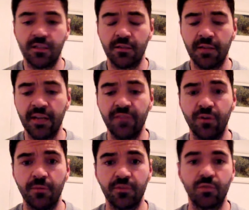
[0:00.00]
any form of
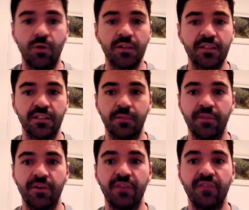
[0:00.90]
squat is going to be very
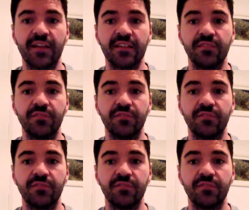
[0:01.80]
effective,